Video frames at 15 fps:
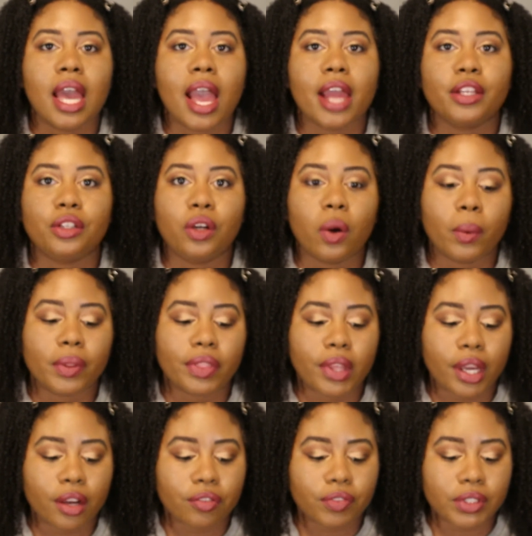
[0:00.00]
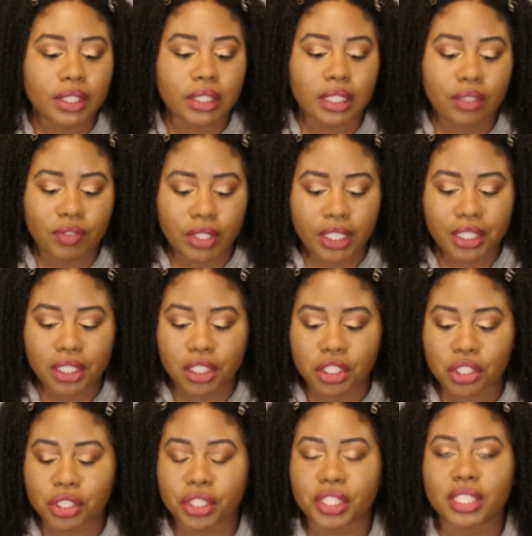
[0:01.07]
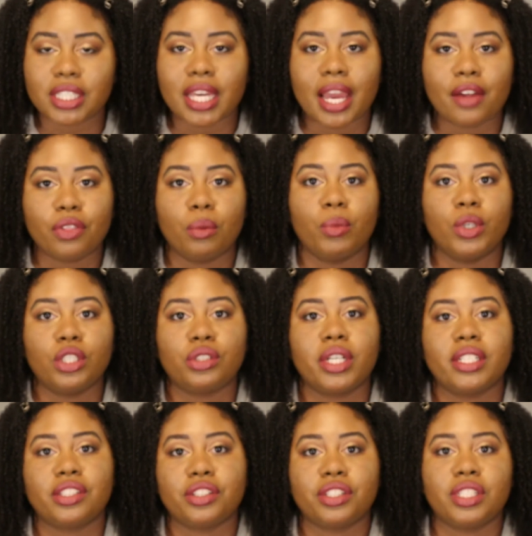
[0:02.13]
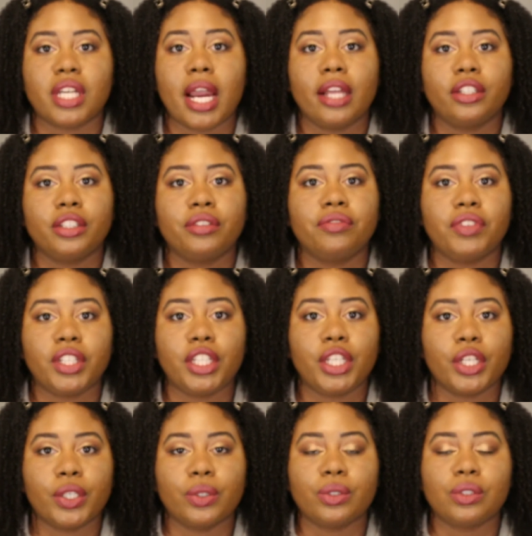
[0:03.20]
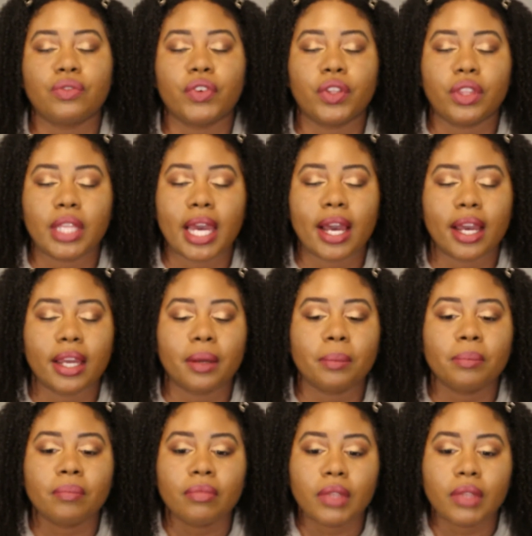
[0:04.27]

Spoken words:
and you go in there for the leave-in conditioners and the moisturizer and styler videos for that,